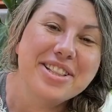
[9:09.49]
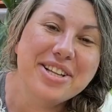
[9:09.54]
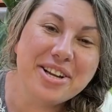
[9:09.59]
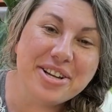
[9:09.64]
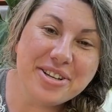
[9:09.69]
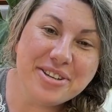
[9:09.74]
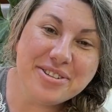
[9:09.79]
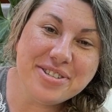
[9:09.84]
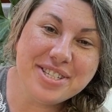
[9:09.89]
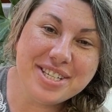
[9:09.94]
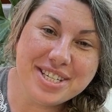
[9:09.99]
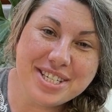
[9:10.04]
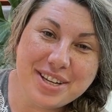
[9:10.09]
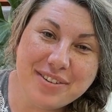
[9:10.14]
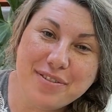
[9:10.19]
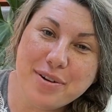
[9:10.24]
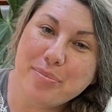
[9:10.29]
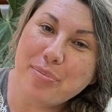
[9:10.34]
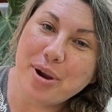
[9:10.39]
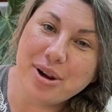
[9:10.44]
They're used in
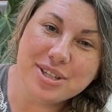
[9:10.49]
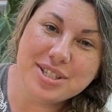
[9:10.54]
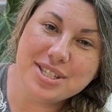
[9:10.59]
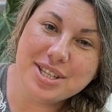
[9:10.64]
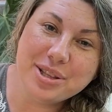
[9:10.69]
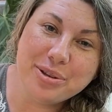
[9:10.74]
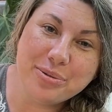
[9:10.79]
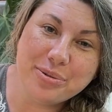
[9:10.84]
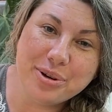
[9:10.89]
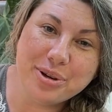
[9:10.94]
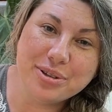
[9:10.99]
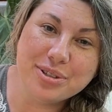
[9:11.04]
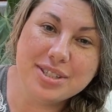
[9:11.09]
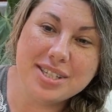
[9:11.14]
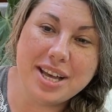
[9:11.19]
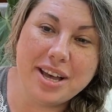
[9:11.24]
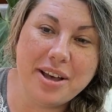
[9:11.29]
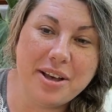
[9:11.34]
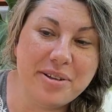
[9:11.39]
different parts of the world